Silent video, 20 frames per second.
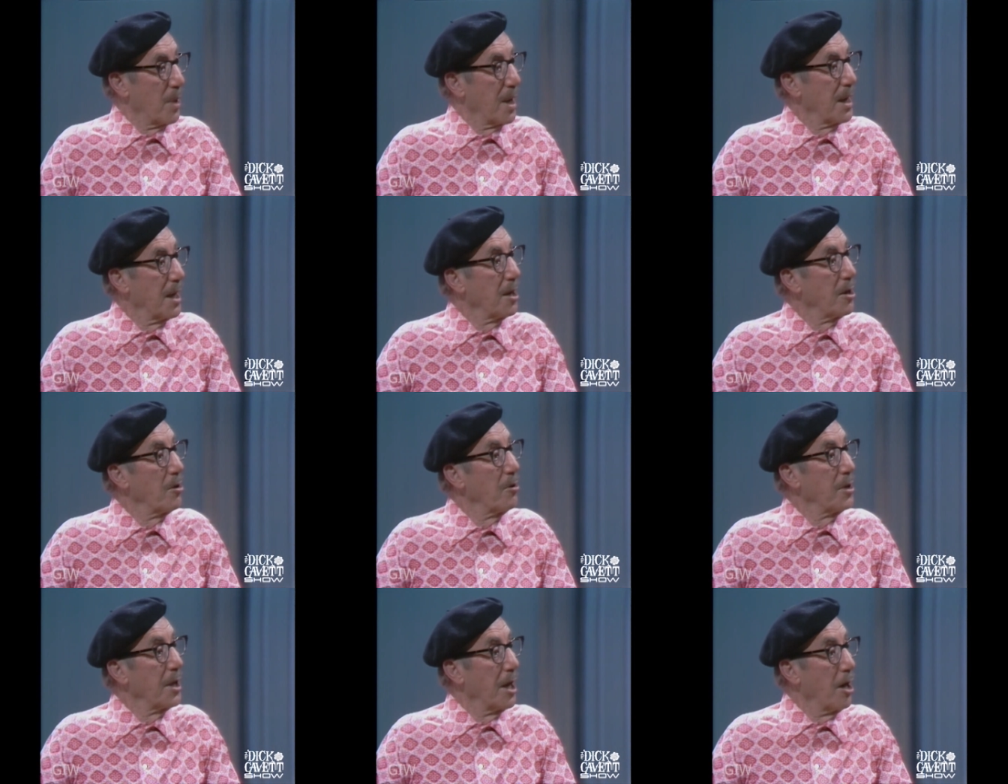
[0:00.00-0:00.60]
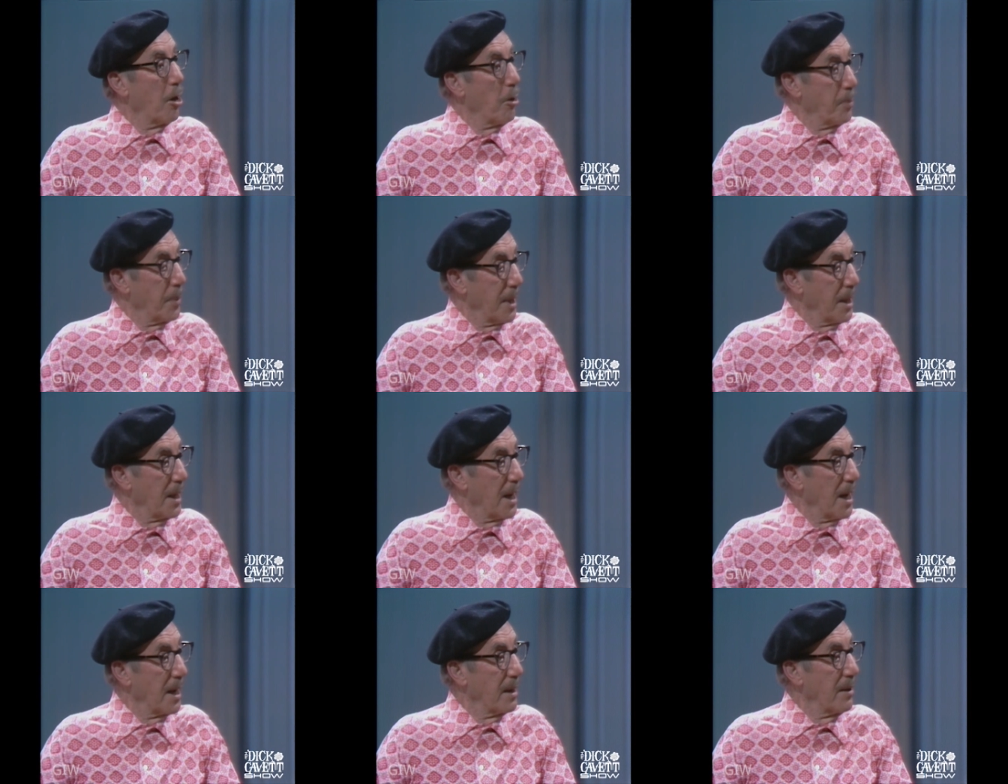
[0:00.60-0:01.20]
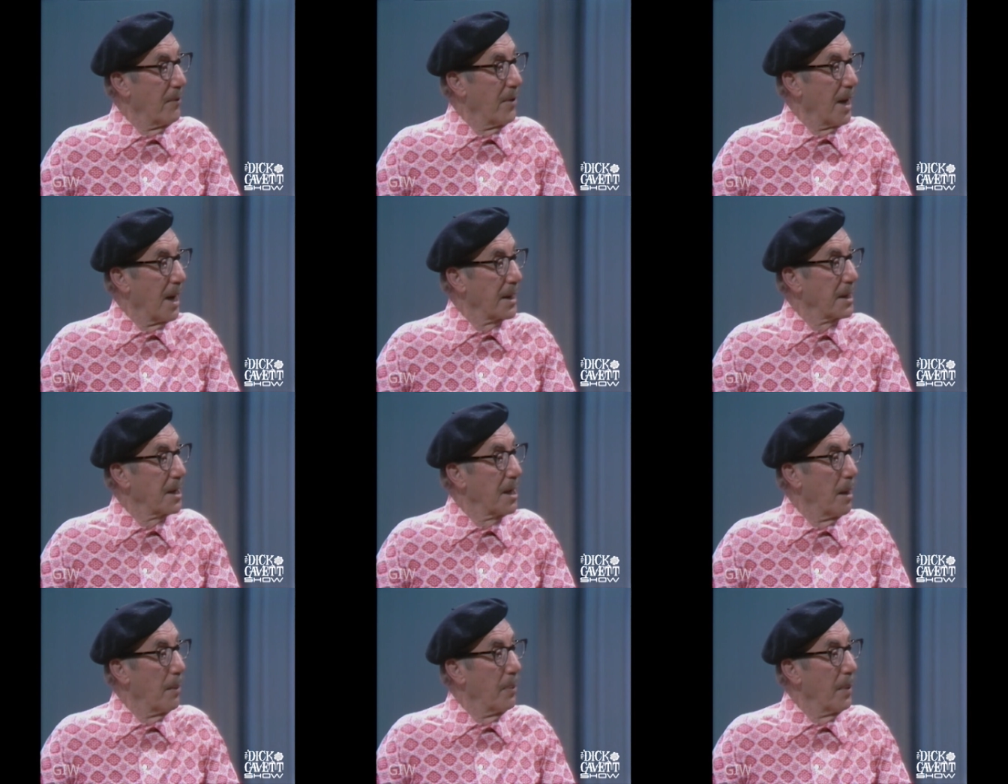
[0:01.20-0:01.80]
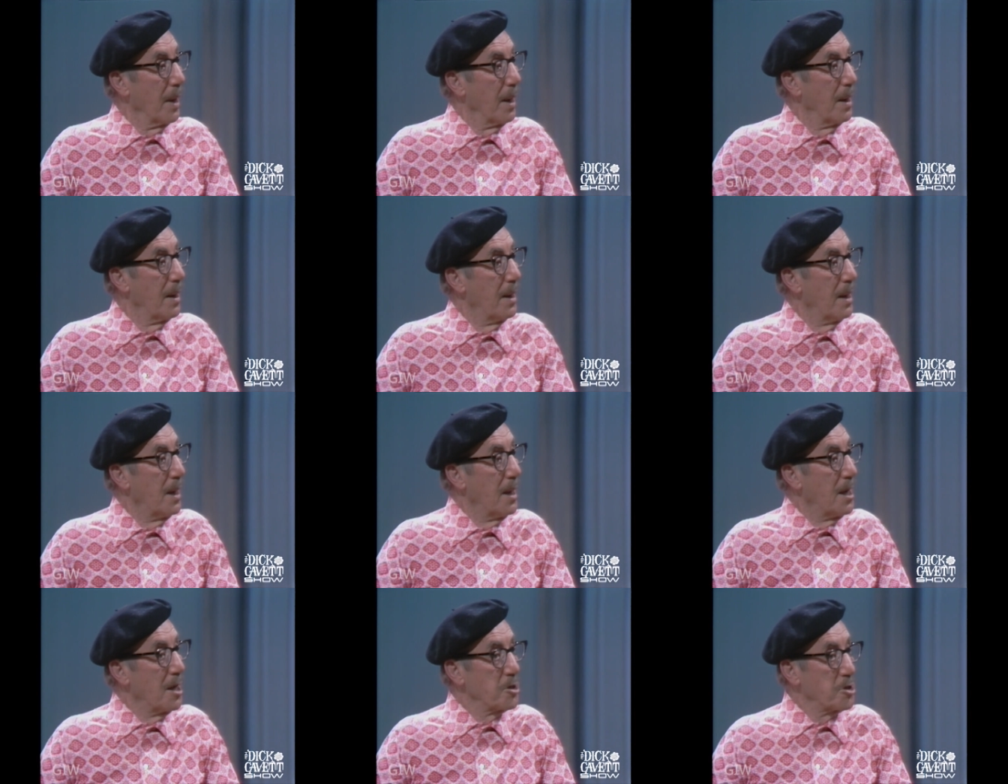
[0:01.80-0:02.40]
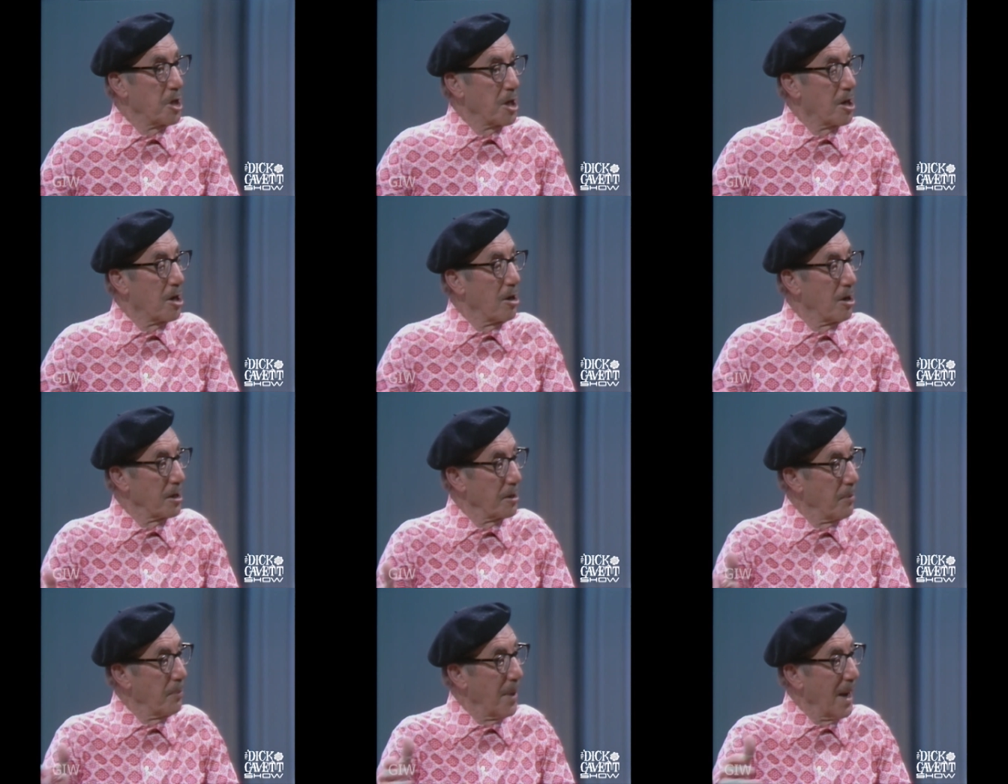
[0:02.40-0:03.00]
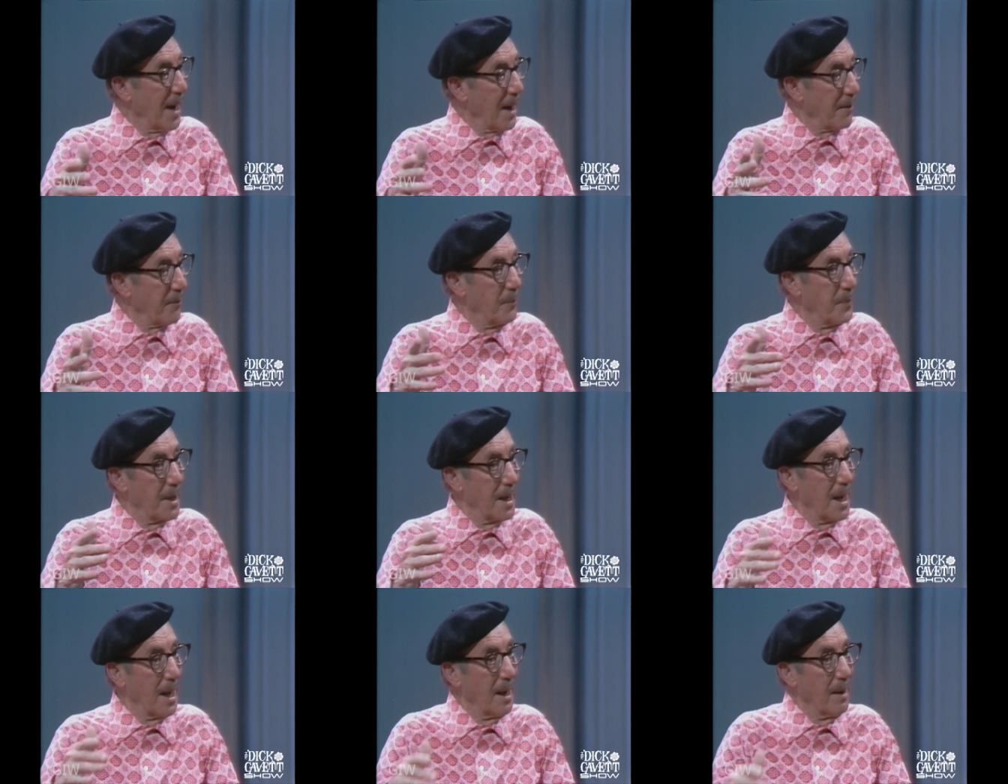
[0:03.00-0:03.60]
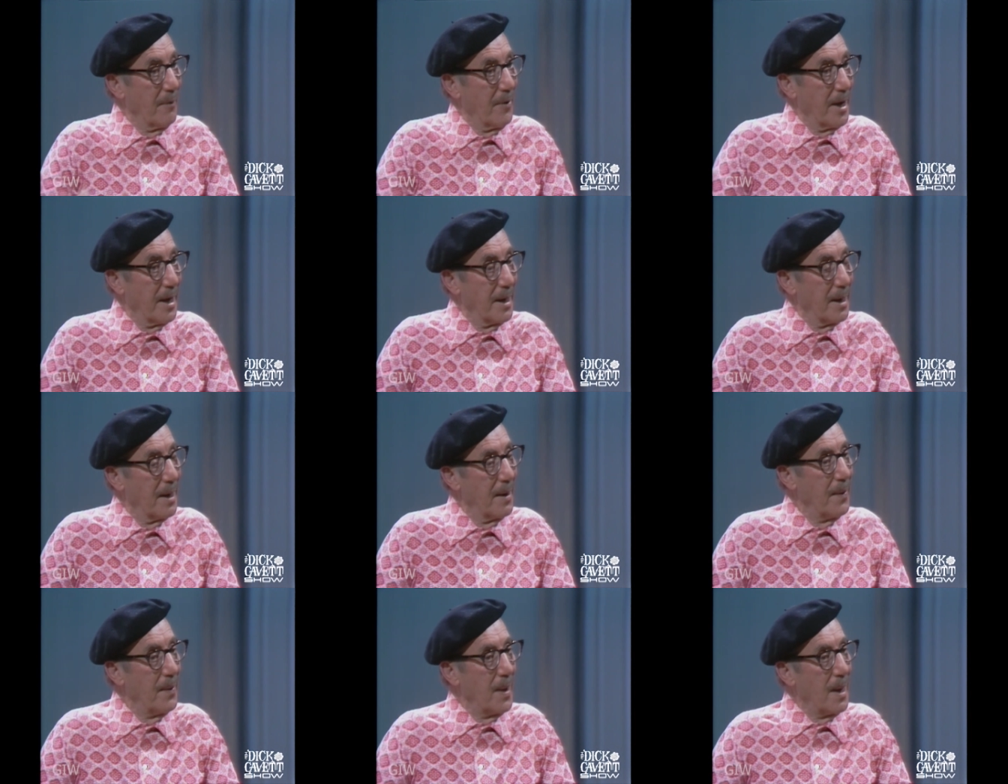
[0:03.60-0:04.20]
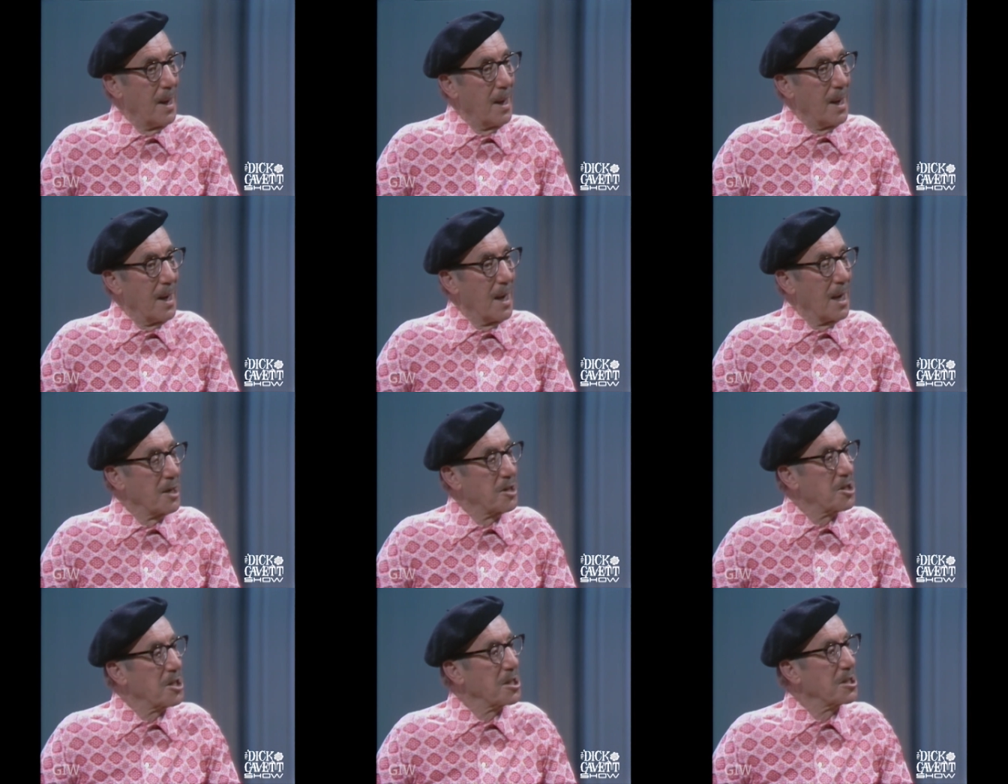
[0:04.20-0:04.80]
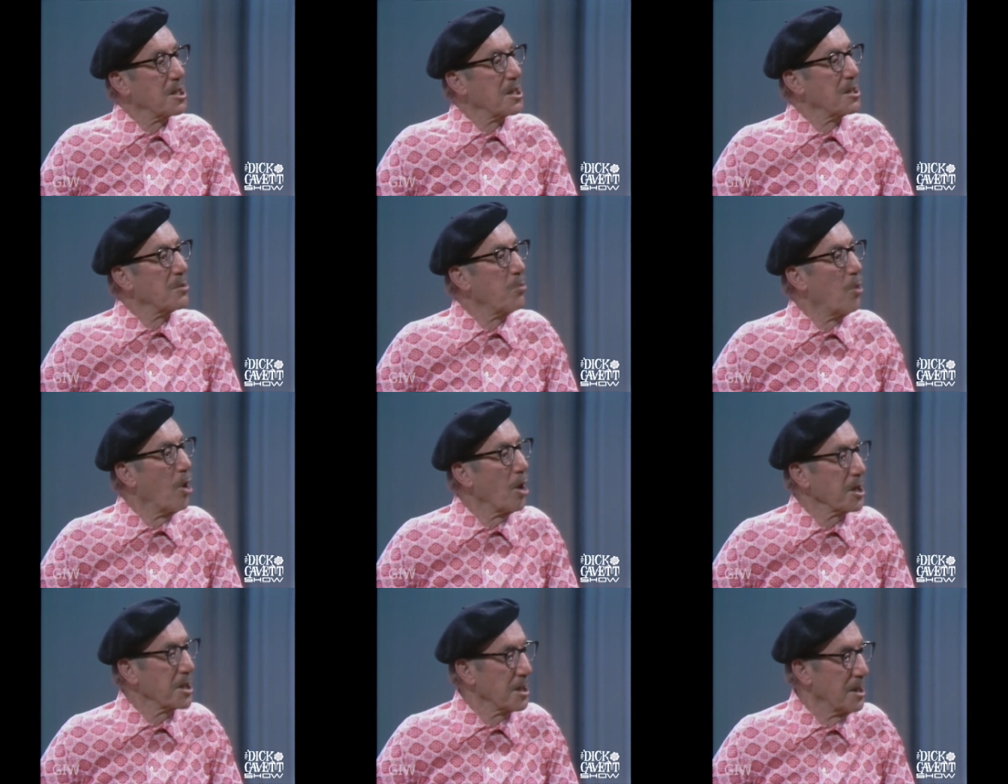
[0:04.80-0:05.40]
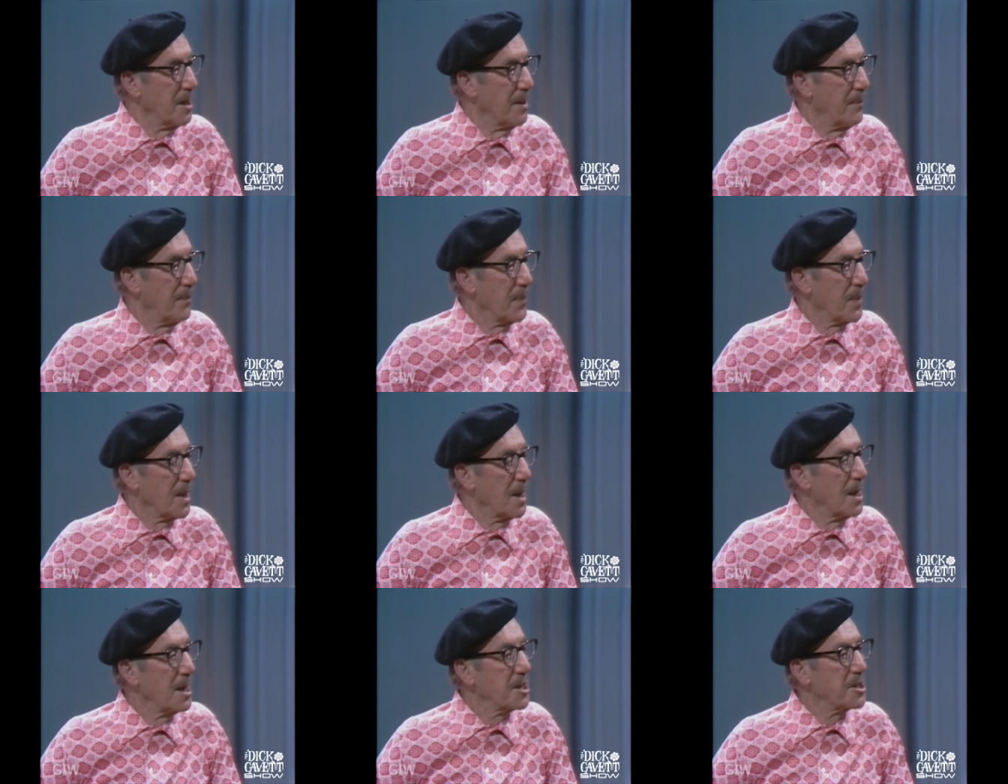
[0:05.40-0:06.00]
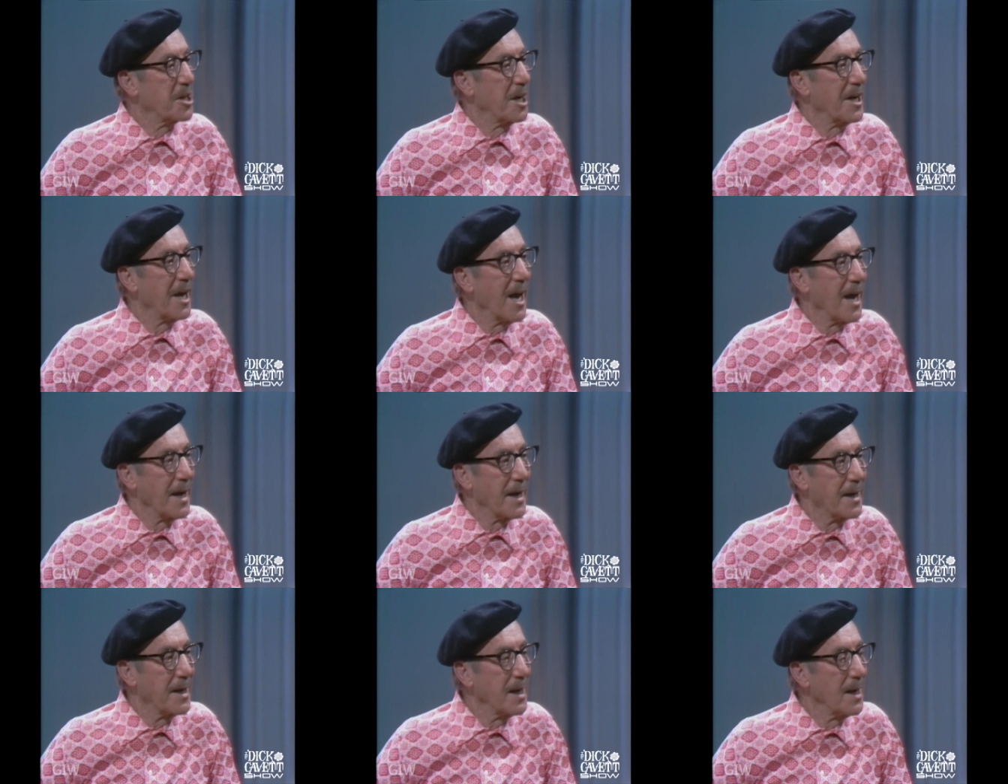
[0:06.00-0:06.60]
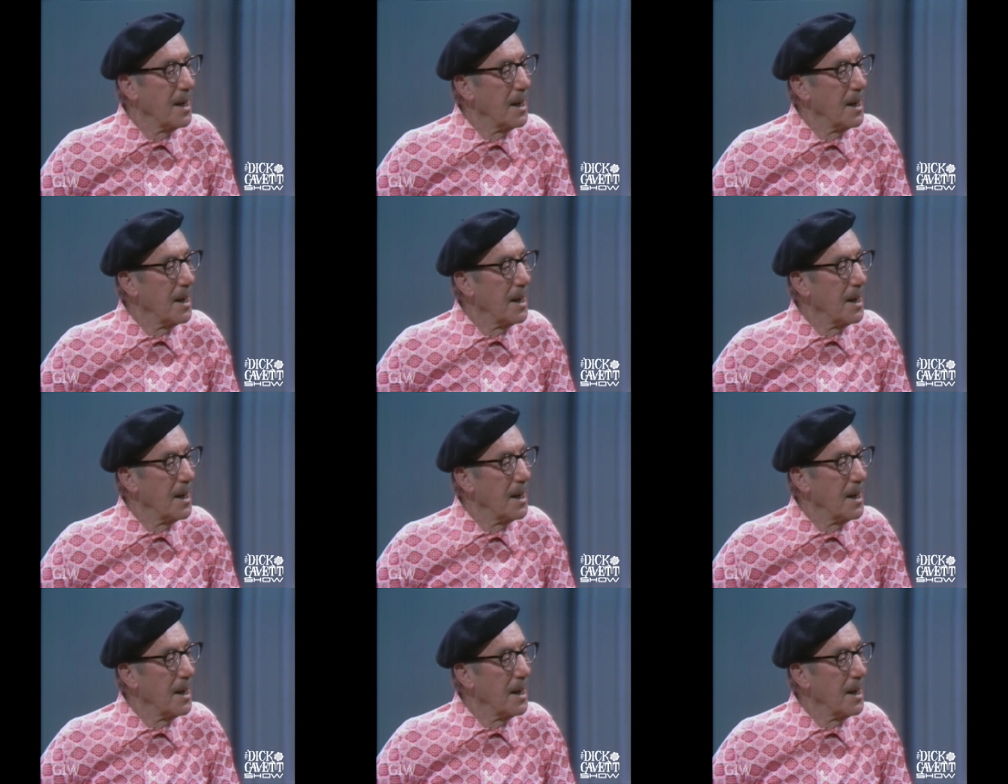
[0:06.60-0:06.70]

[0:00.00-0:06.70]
way to do the opening night of Odd Couple, she called him back from the elevator and she says, Walter, tonight